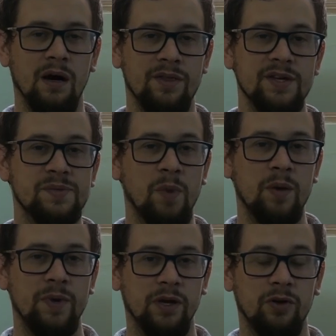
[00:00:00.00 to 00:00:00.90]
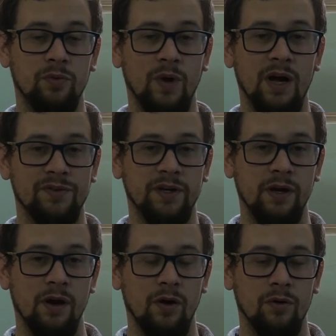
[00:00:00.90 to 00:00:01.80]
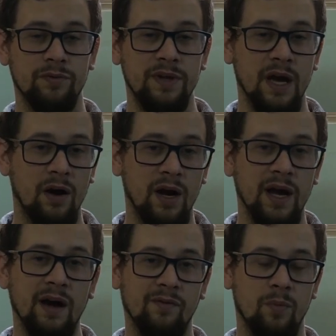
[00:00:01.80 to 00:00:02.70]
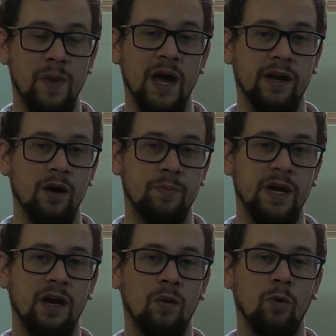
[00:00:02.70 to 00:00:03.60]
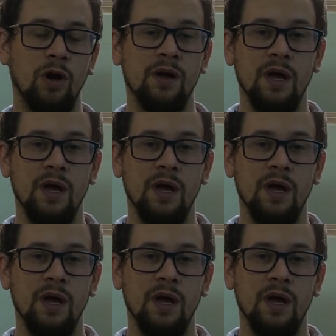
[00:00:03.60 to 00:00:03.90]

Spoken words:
this might be a good route to go. Now I have a backup camera.